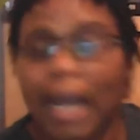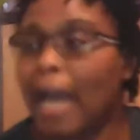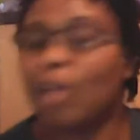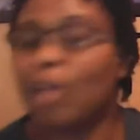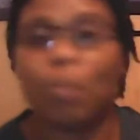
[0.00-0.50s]

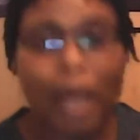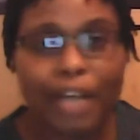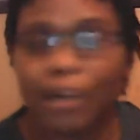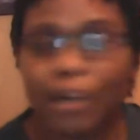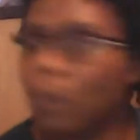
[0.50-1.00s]
And while
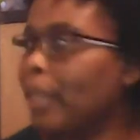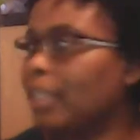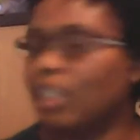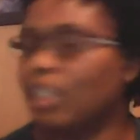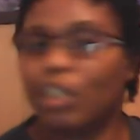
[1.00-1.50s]
you're
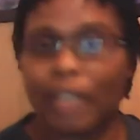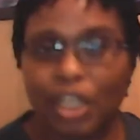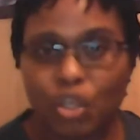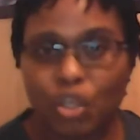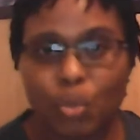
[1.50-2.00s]
waiting, you
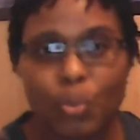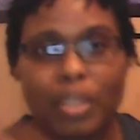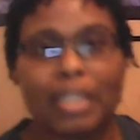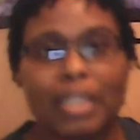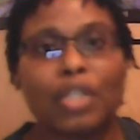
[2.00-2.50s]
can use
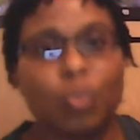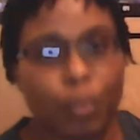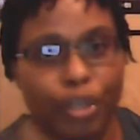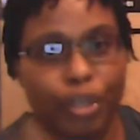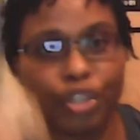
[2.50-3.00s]
it. It's
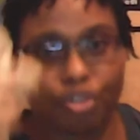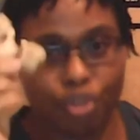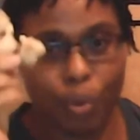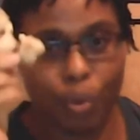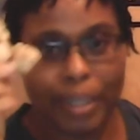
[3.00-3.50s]
worth
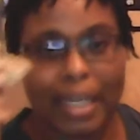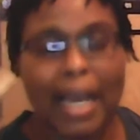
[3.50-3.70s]
growing.